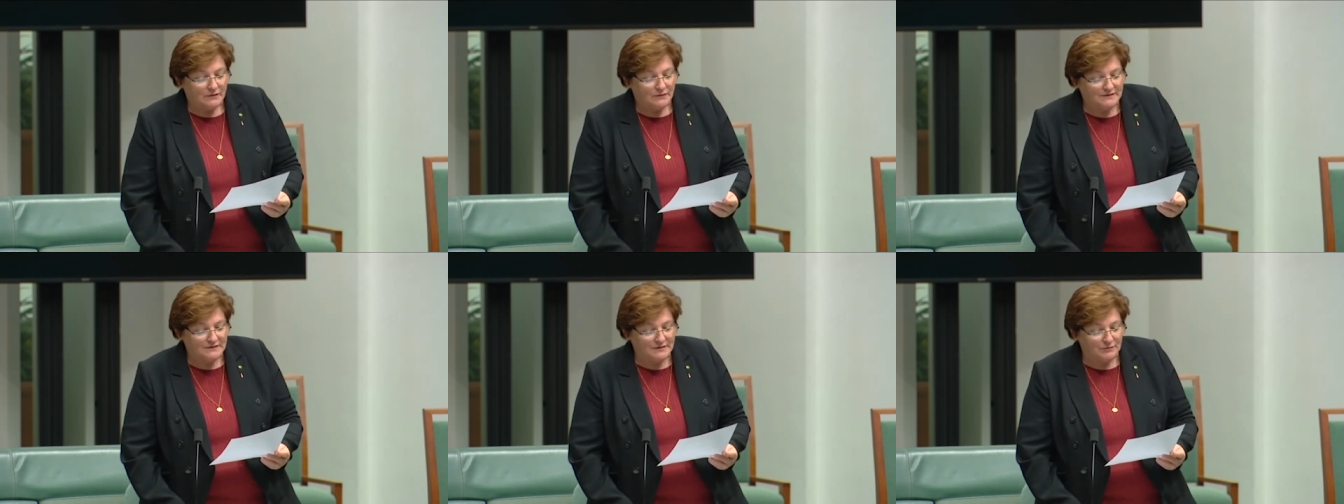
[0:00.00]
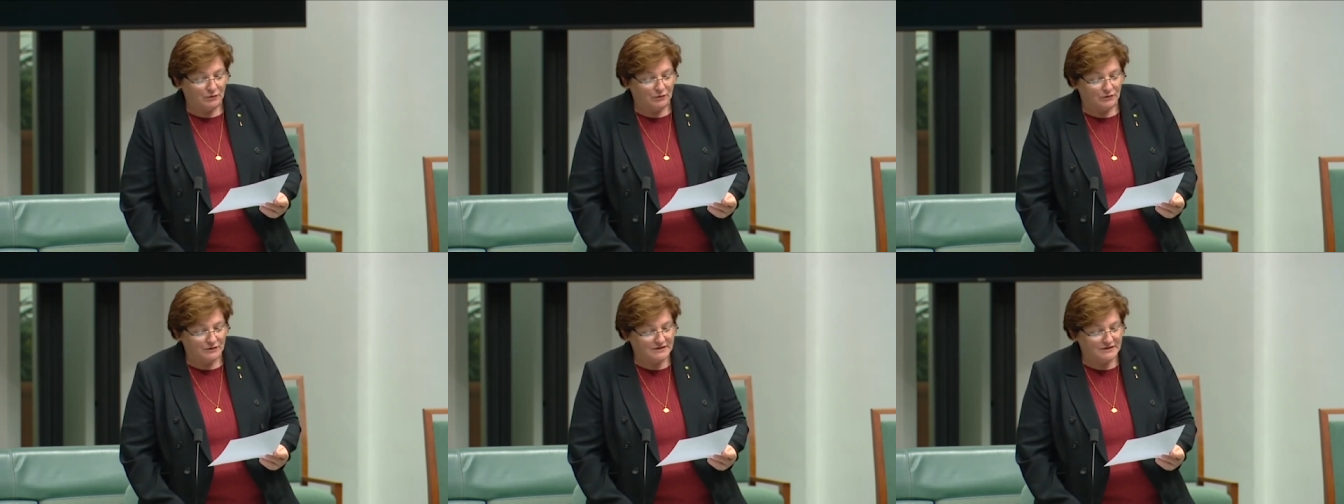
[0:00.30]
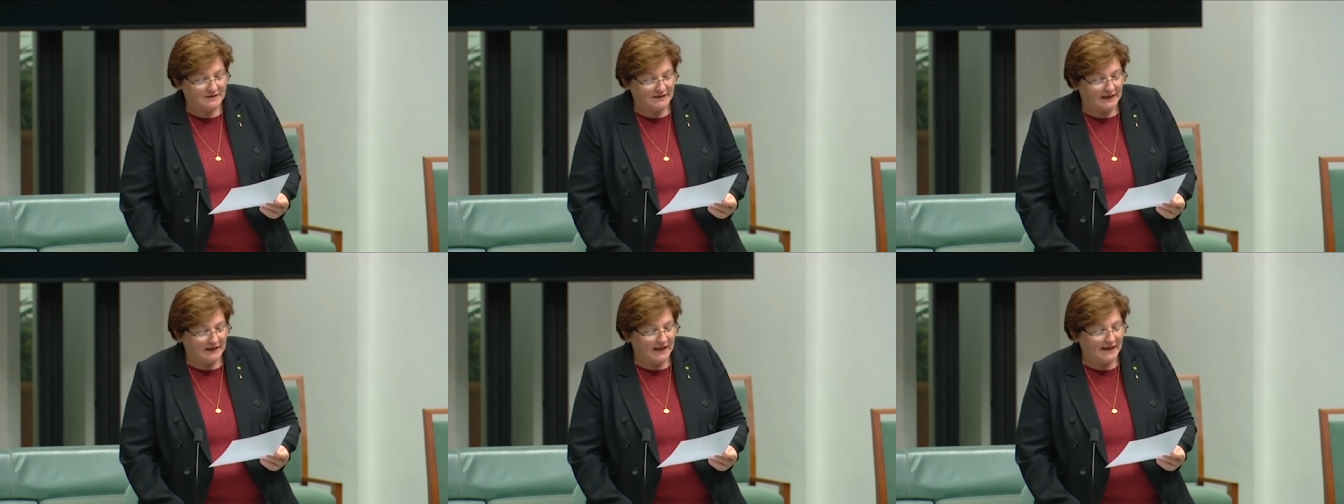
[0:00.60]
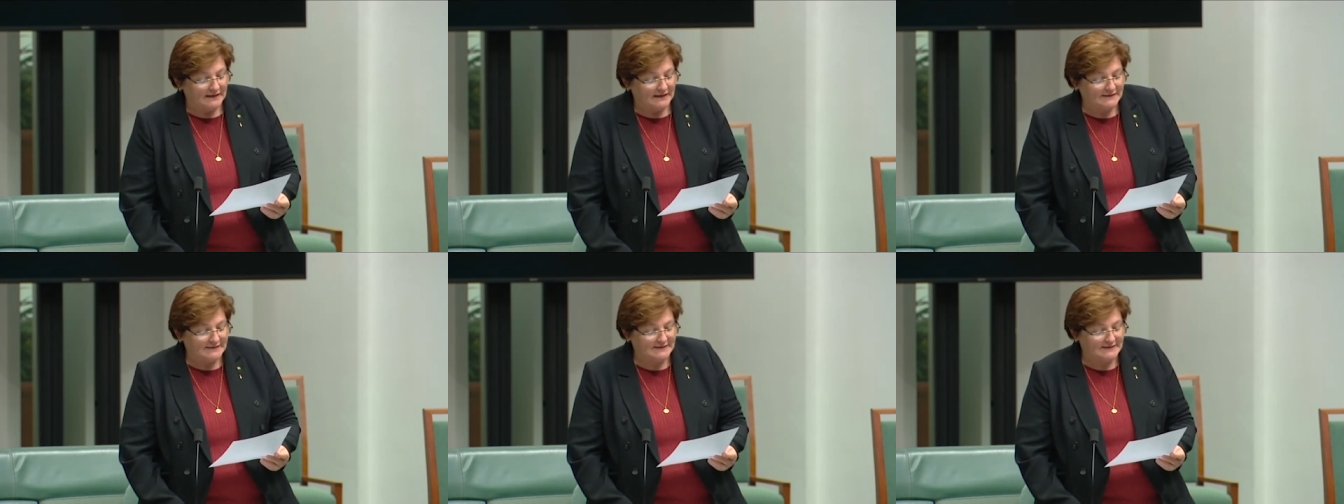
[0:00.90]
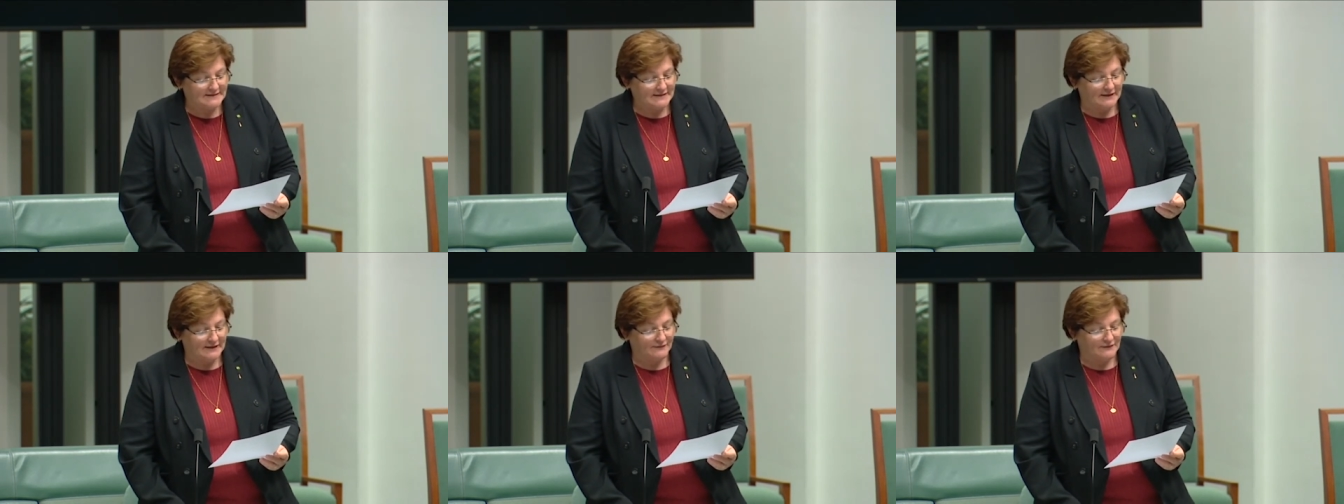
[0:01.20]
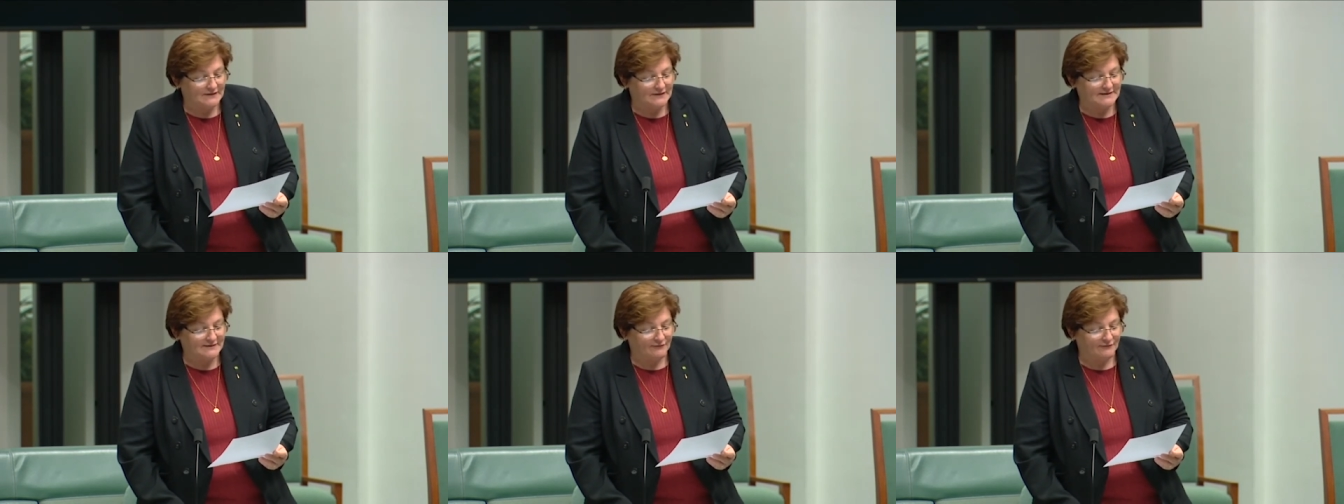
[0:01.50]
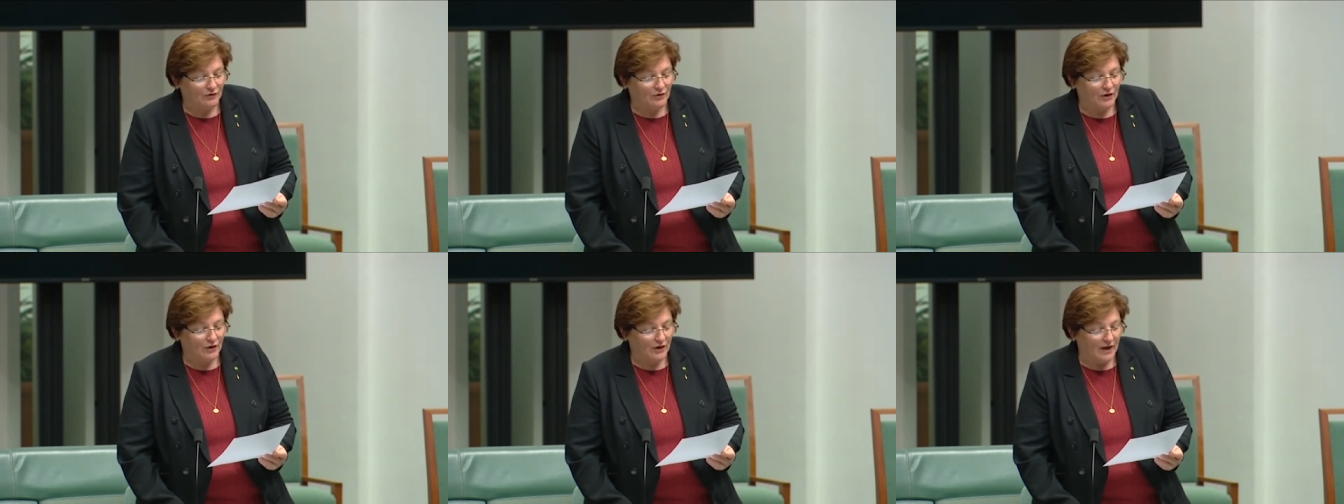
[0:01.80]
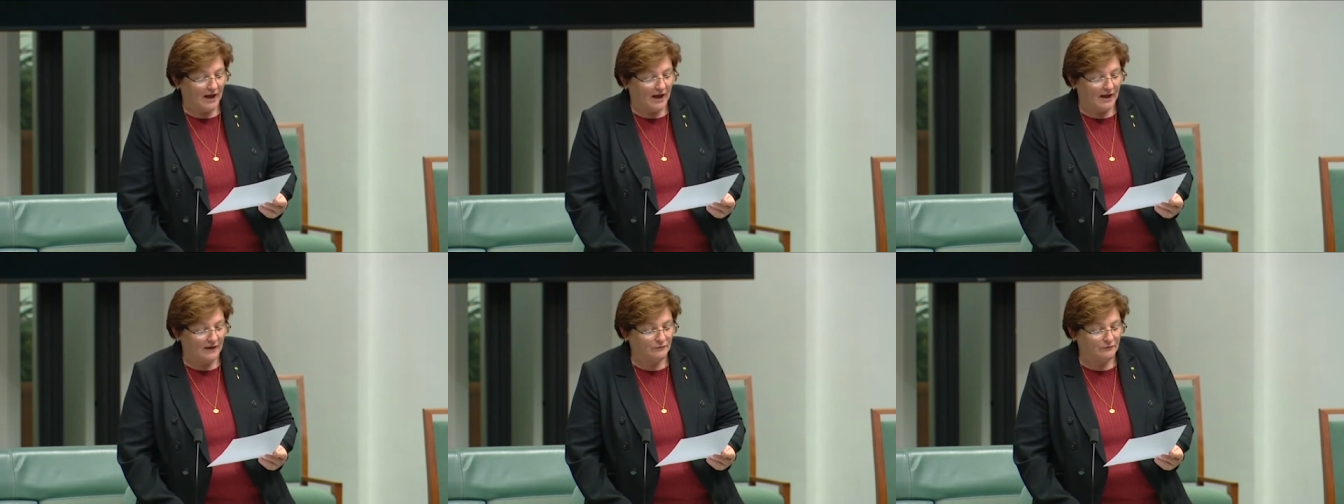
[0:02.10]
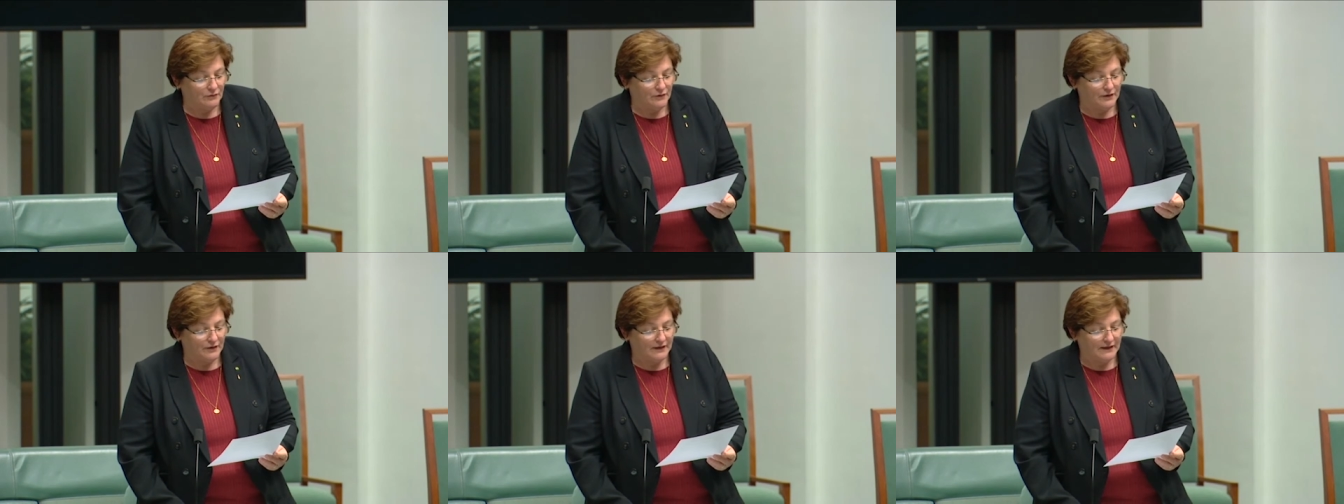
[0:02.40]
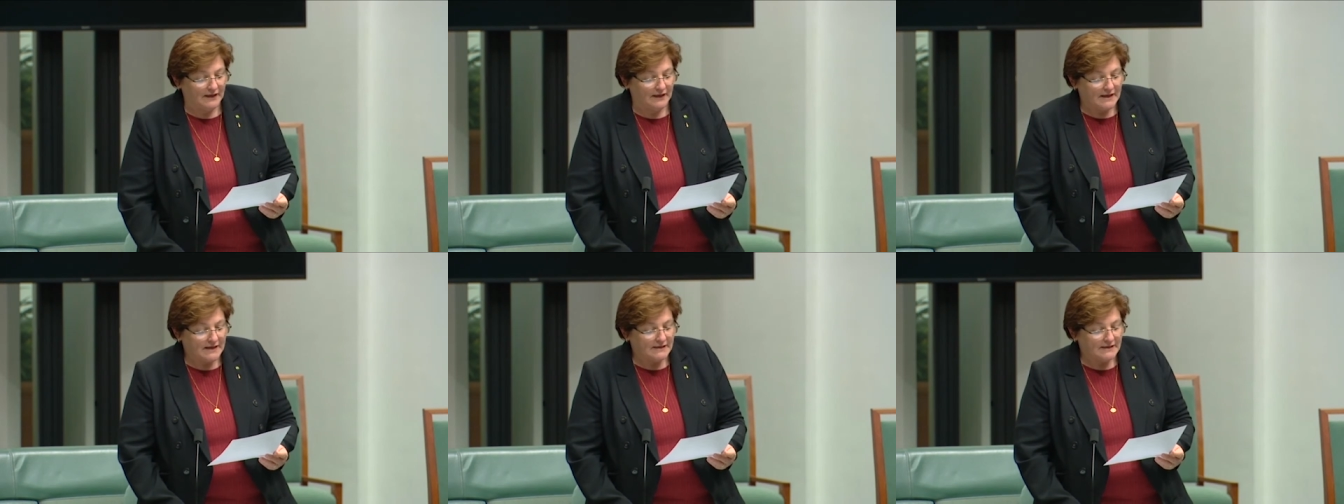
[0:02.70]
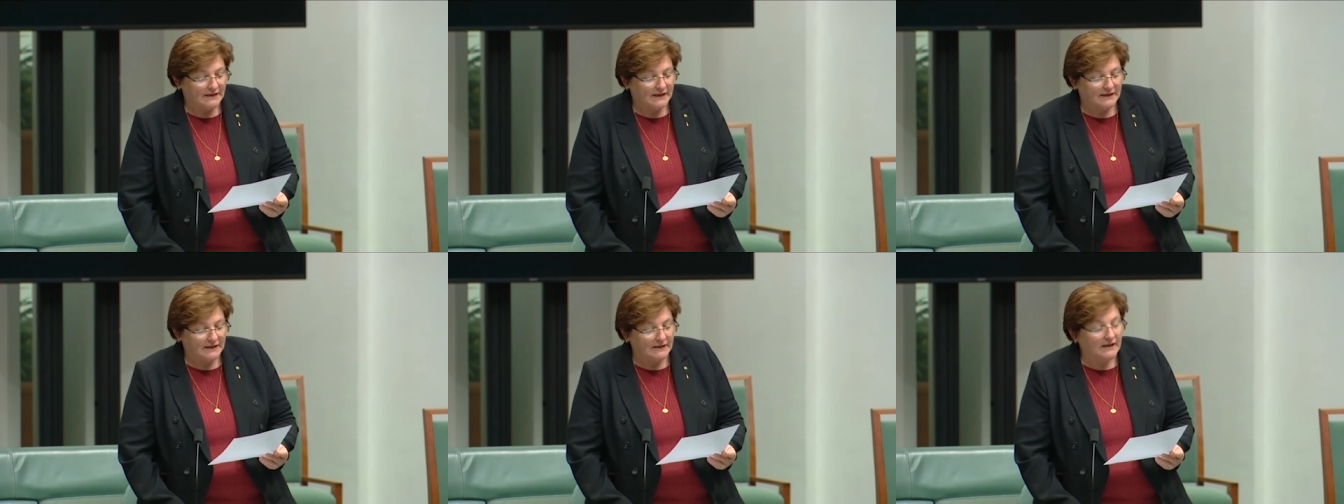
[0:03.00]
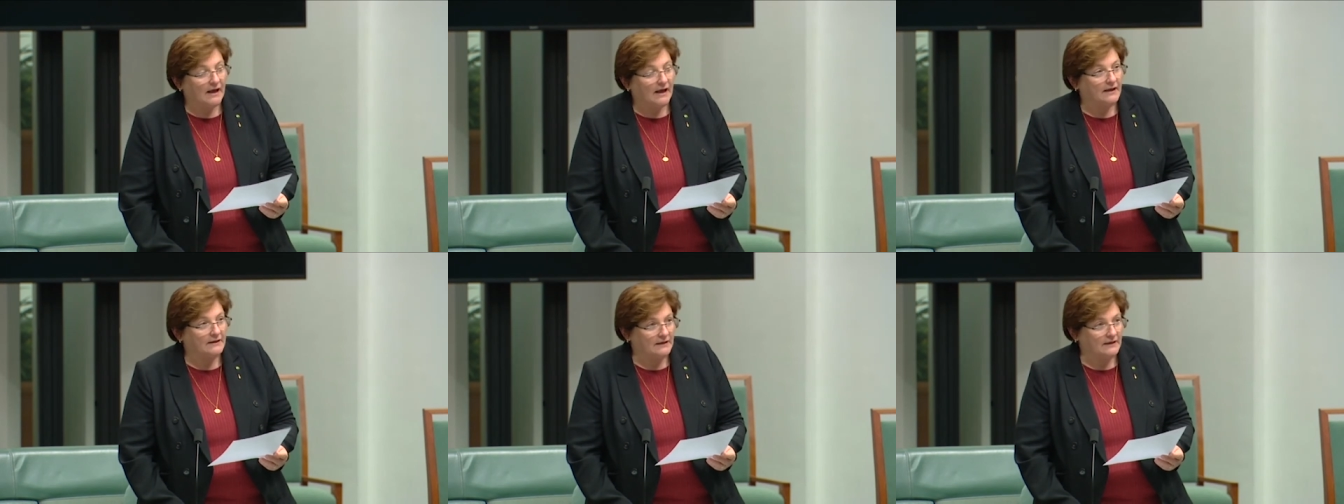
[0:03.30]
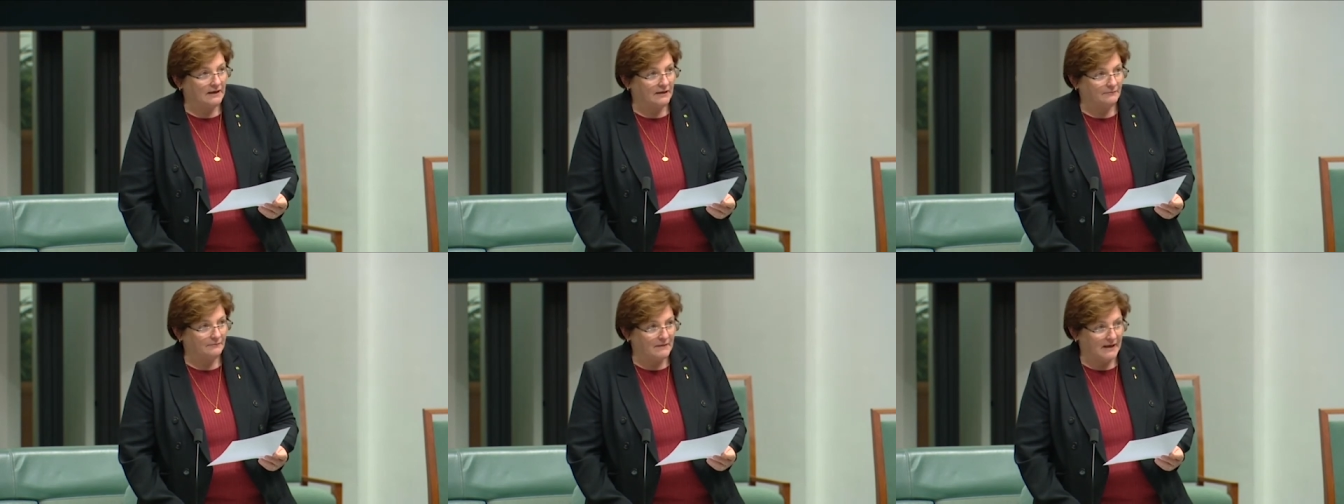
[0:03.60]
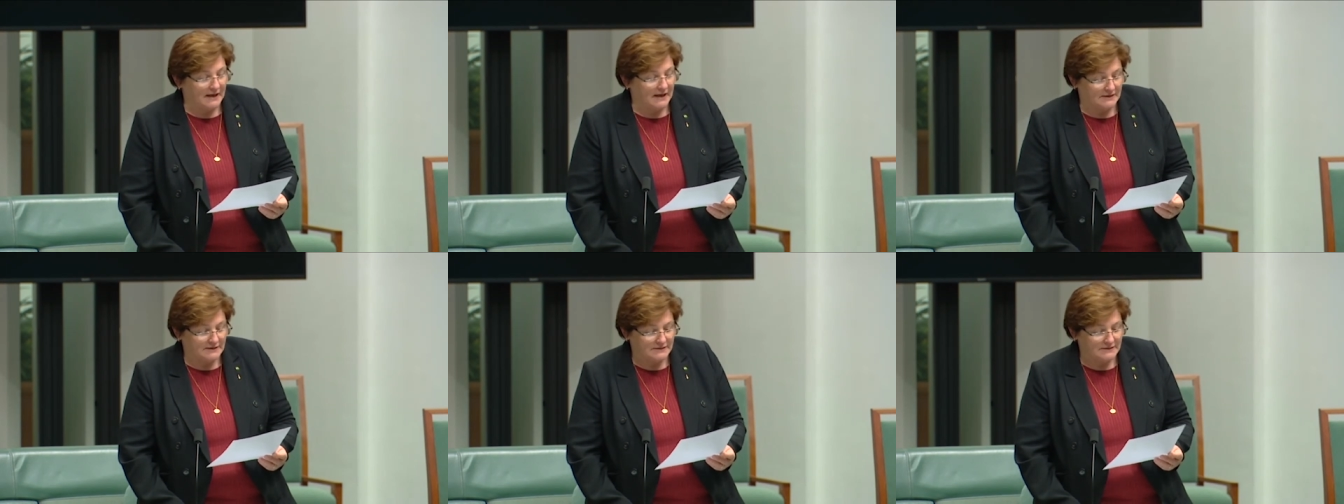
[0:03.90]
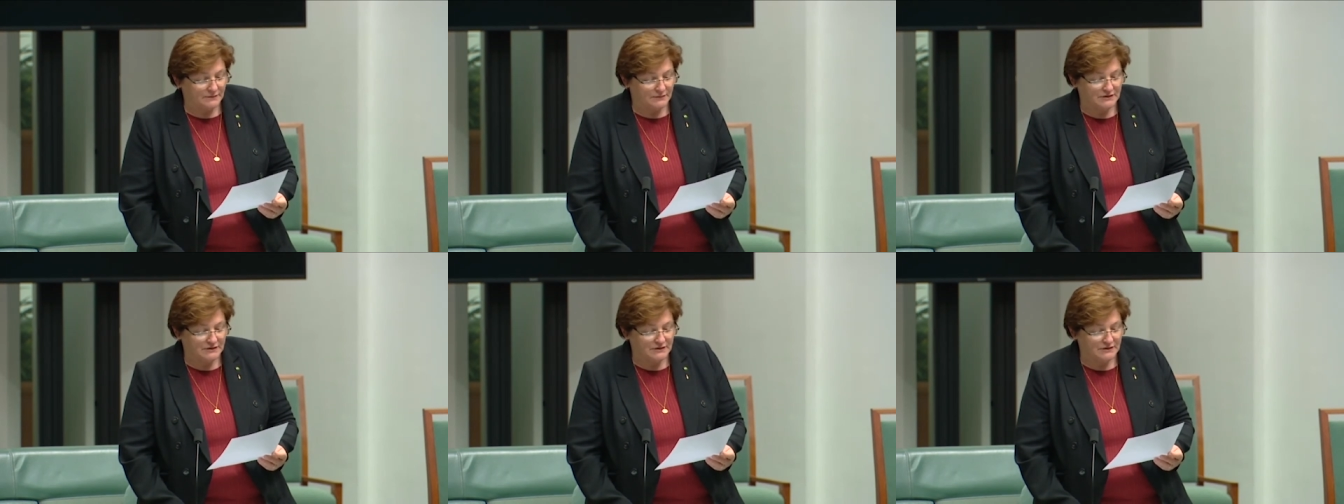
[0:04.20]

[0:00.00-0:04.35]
was awarded to Layla Stevens for her artwork Kid Gun Lament,